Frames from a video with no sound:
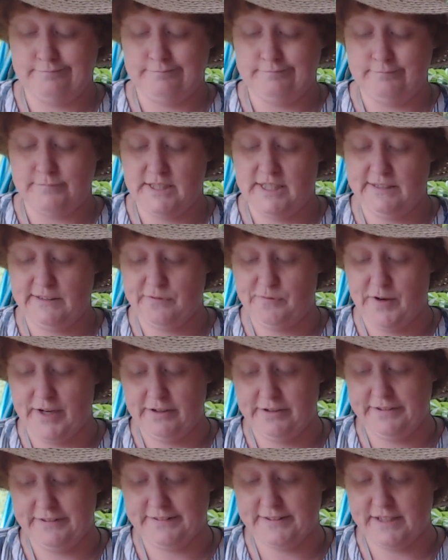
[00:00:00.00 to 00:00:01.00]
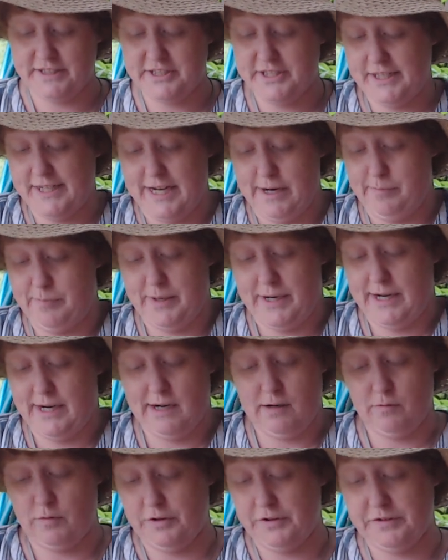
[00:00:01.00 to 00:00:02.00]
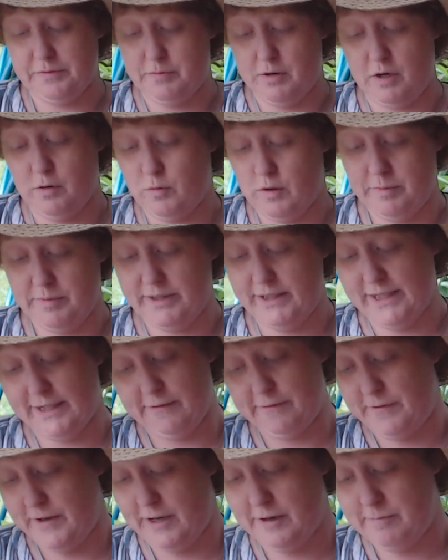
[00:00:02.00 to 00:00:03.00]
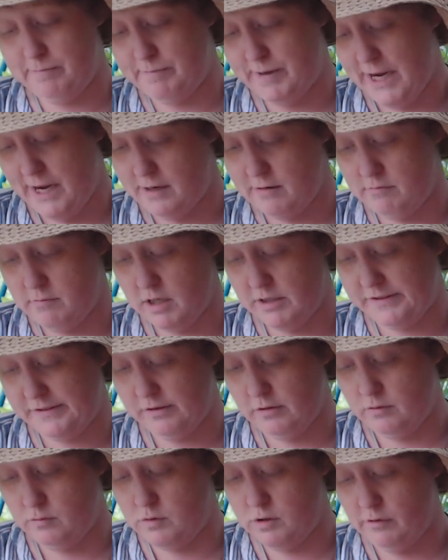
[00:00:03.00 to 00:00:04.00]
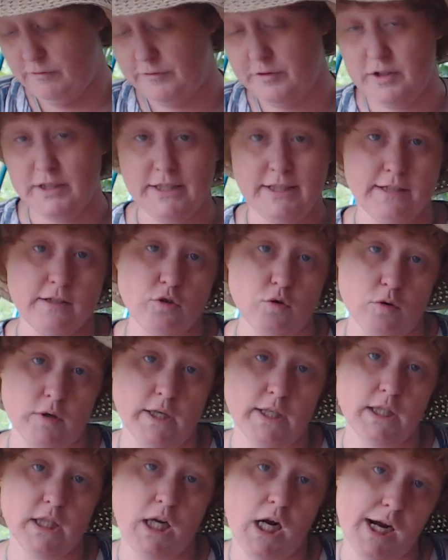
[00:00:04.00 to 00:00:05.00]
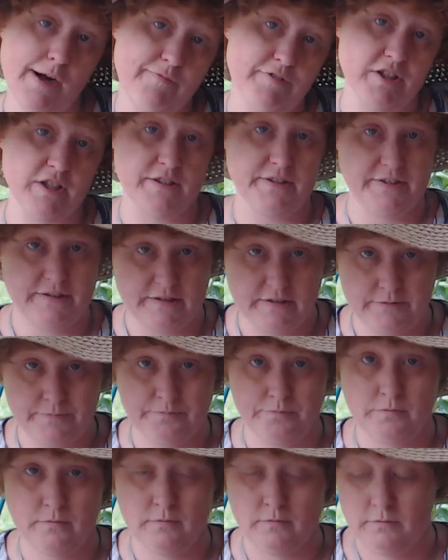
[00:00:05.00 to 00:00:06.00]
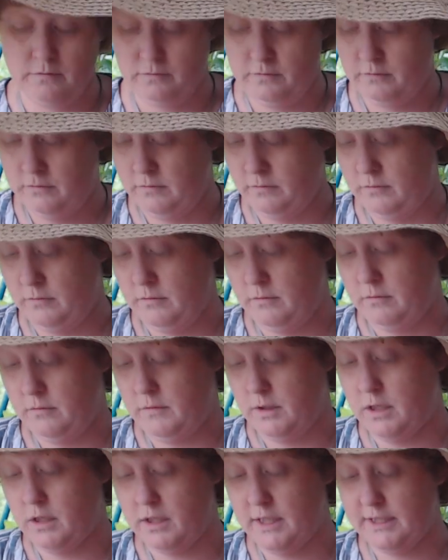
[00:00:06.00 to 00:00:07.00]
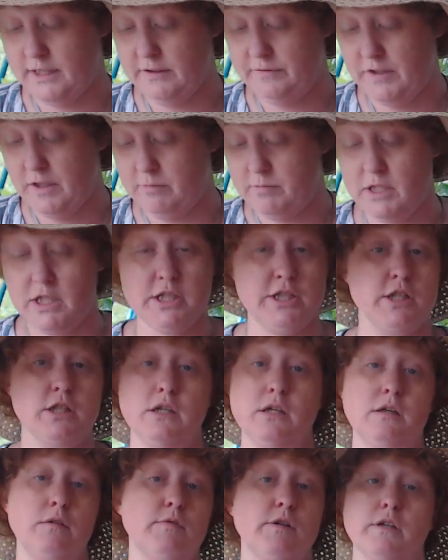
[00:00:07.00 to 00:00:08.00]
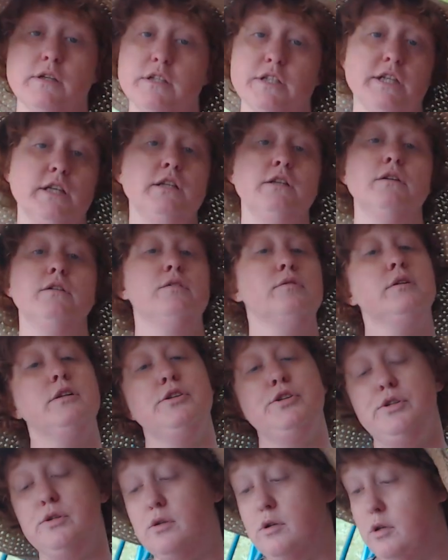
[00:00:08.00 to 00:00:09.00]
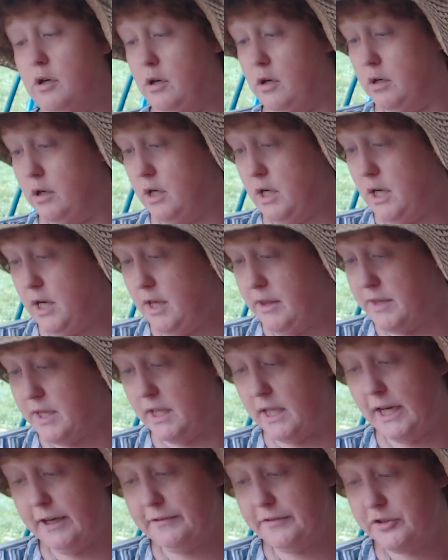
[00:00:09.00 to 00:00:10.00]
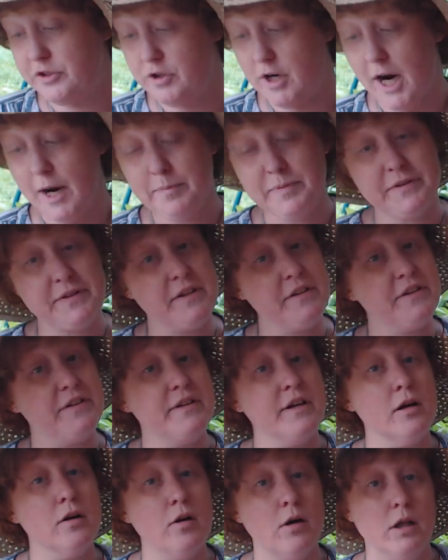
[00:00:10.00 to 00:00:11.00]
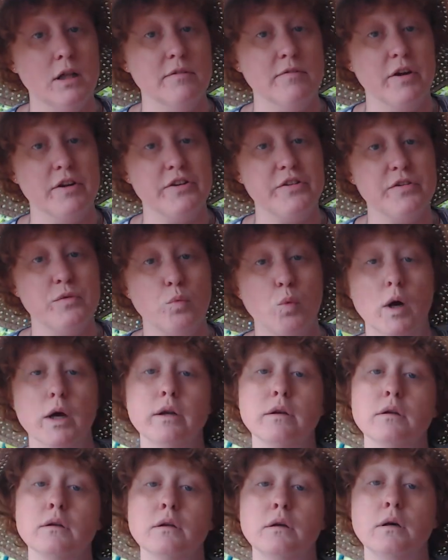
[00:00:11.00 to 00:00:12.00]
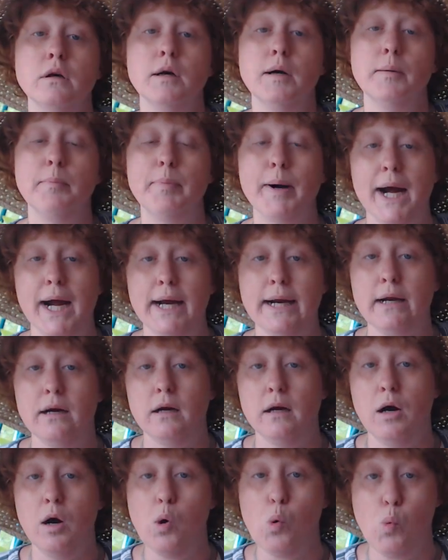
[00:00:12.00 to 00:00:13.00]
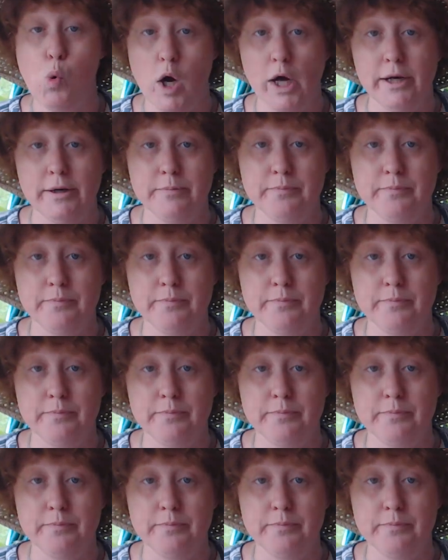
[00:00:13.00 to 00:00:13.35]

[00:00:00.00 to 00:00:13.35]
This vital discussion can't be had while smart women like Van Batum are still willfully ignoring the obvious. Collective amnesia will continue to ensure that life's traps ensnare all of us, one by one.